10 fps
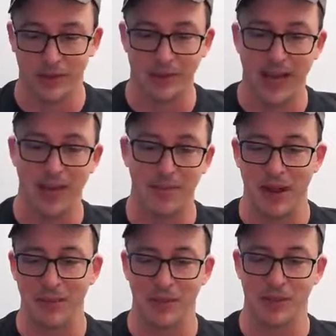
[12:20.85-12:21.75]

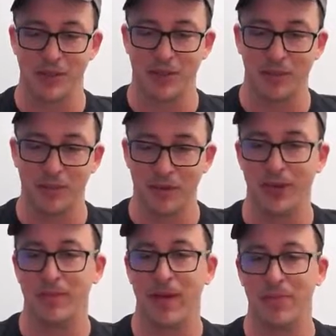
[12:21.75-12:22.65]
concatMap is just going to build
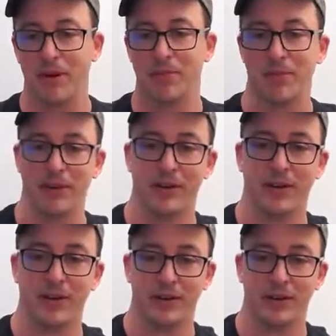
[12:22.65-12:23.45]
up that buffer,